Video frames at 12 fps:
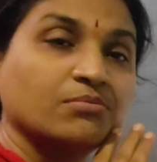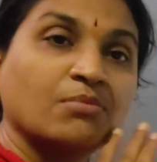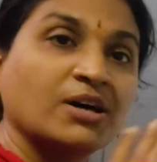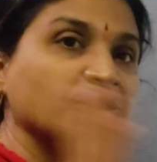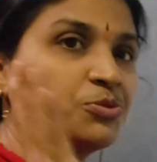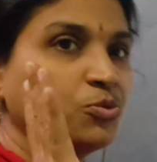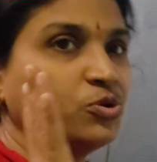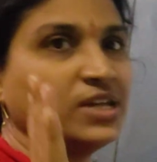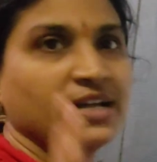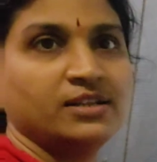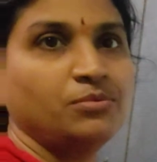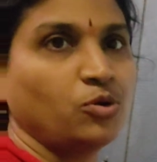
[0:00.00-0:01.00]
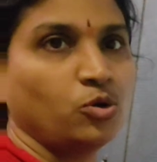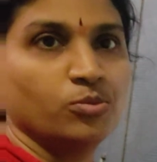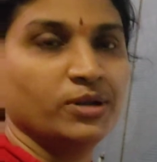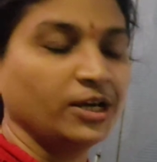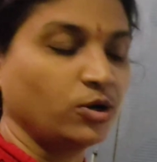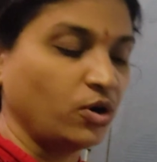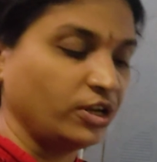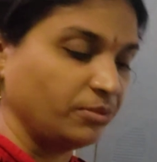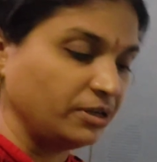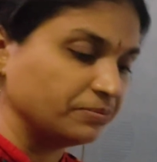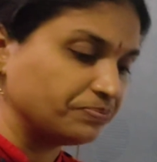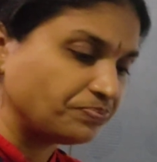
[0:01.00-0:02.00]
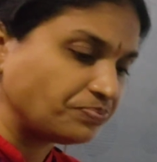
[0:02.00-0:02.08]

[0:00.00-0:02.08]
much more than the global economy.